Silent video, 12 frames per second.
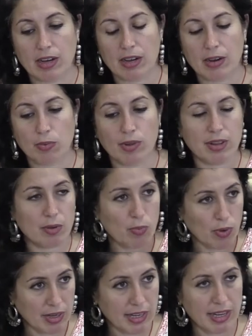Uh, within
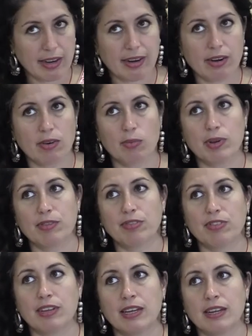one year, we've
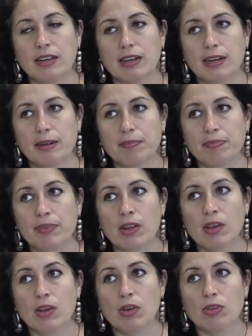seen um,
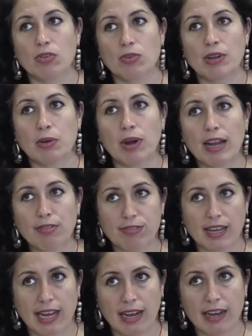so Nawal
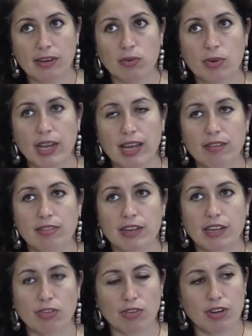Flehan, who gave an
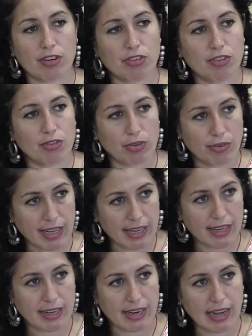introduction to
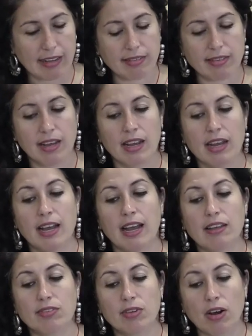Reiki class,
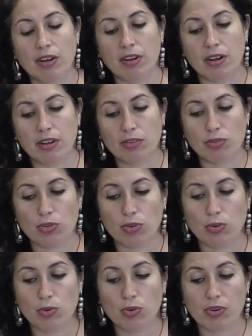has gone on
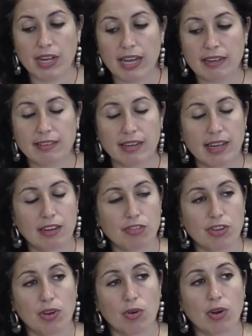to create an
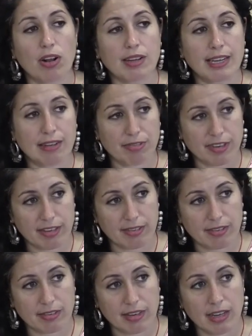NGO called
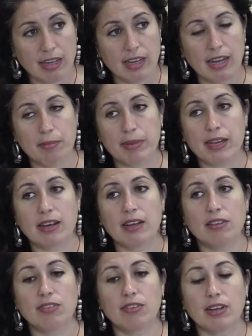Nafas
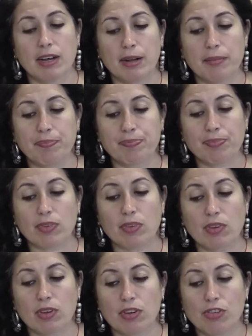because um,
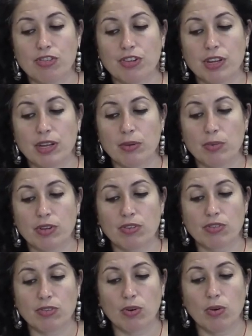she
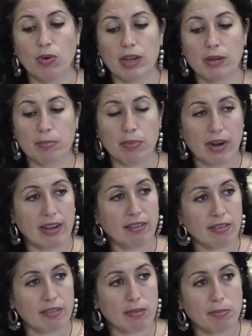was so
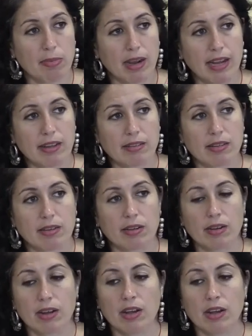impressed by the